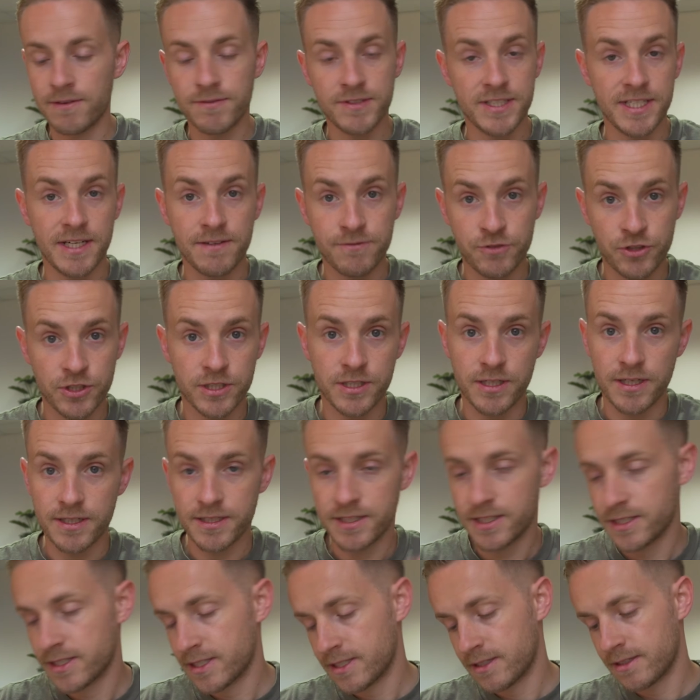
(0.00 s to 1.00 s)
obviously I've just
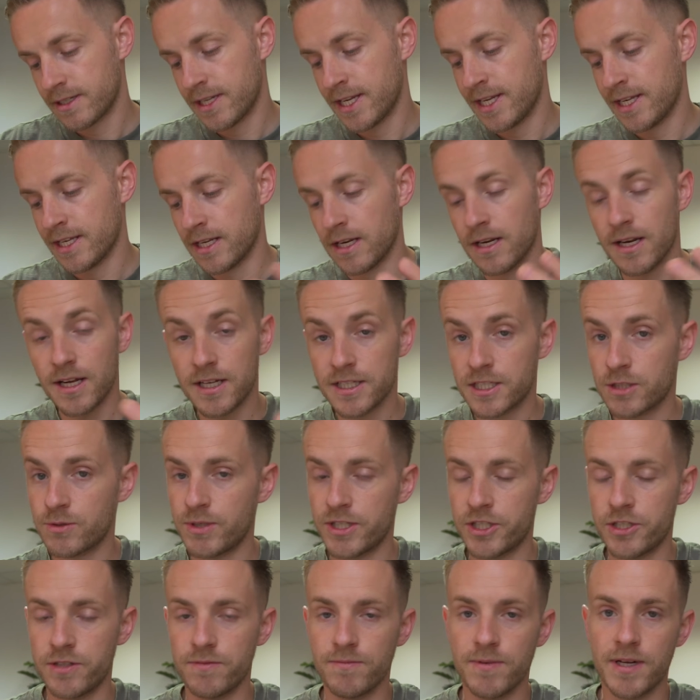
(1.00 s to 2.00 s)
answered in the last
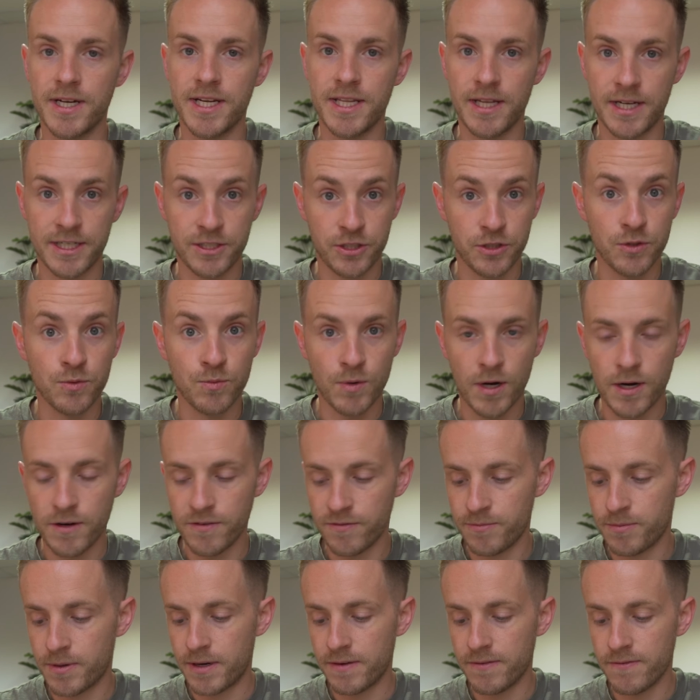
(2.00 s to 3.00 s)
question really that I do work
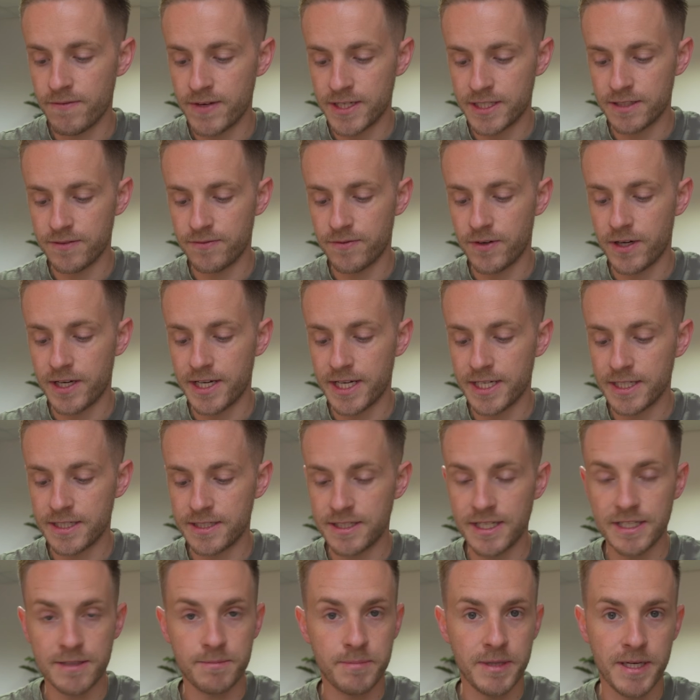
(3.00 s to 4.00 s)
with private investor finance.
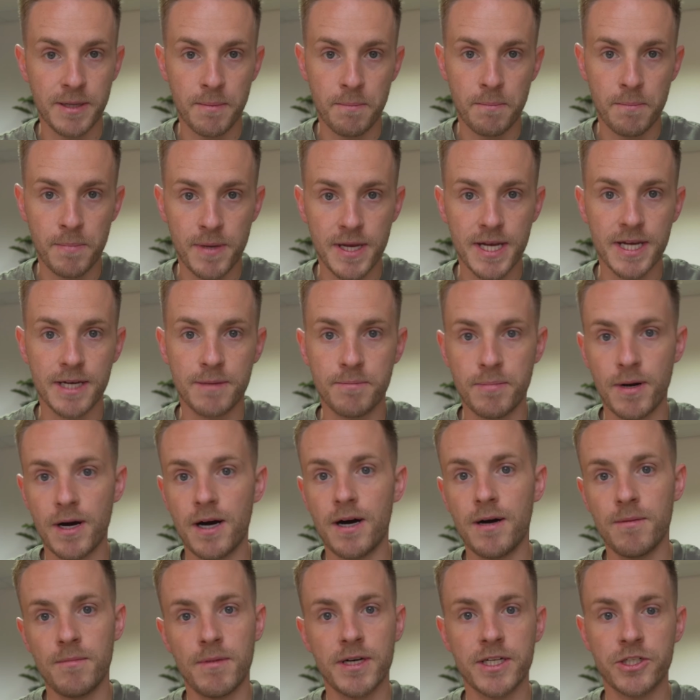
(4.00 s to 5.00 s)
That's been a big
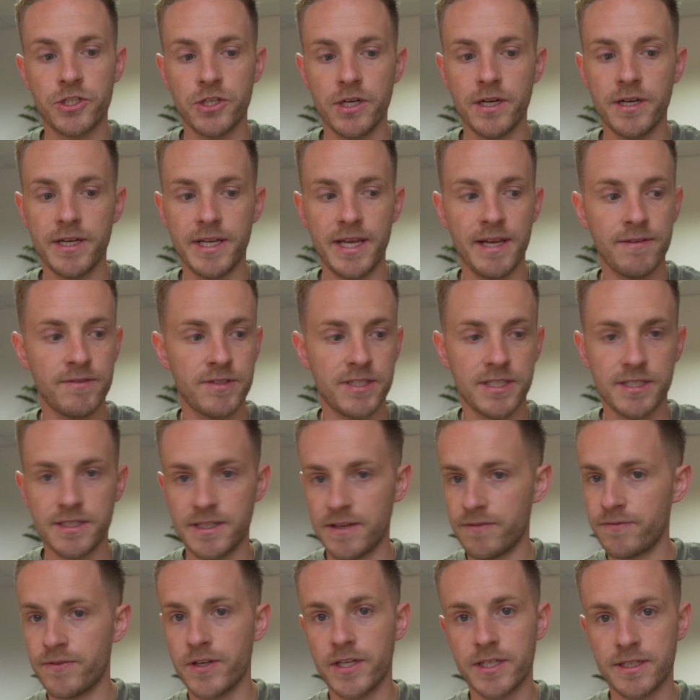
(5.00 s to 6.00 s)
part of my journey ever since
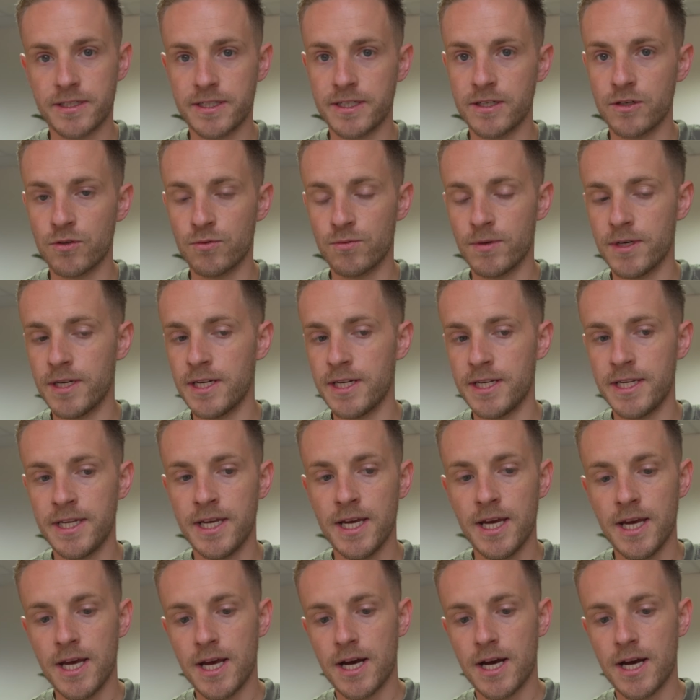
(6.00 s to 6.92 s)
that first deal really.